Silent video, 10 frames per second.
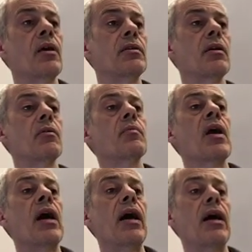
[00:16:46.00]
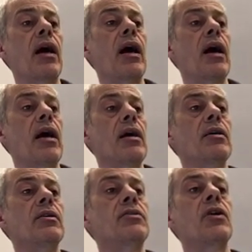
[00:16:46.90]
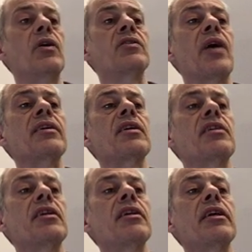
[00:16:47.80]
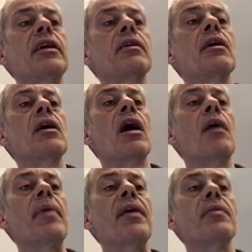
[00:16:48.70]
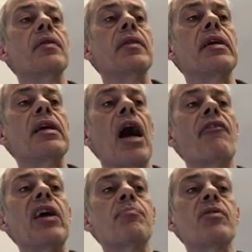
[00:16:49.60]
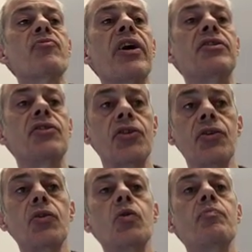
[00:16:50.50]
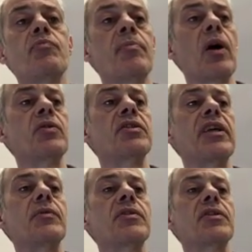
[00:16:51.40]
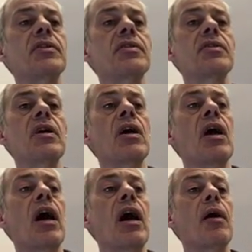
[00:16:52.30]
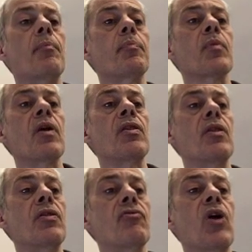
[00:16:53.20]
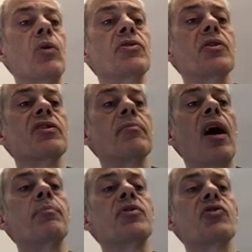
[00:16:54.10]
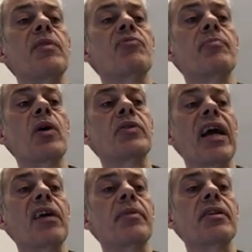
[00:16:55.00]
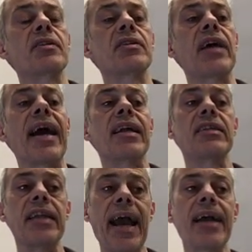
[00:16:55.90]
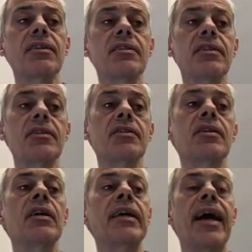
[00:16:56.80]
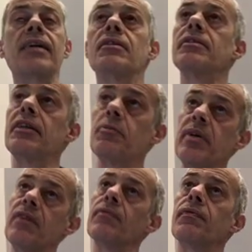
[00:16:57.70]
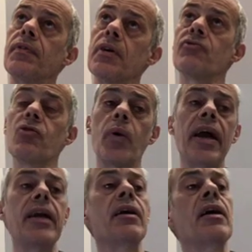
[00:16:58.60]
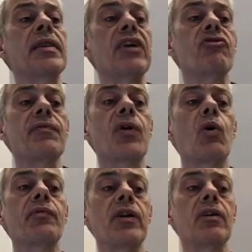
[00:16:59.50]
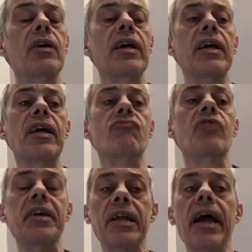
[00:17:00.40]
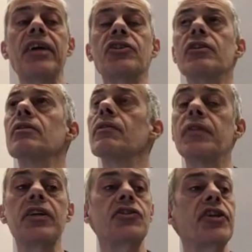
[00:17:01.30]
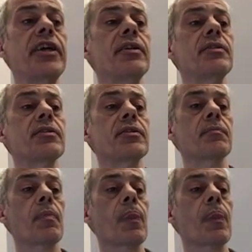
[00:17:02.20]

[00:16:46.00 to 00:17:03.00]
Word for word: So, so as, as I said earlier, um, at the RNA polymerase 2 promoter sequences, um, there are also some upstream promoter elements and enhancers. Enhancers tend to be even further away that are involved in, in regulation of these genes.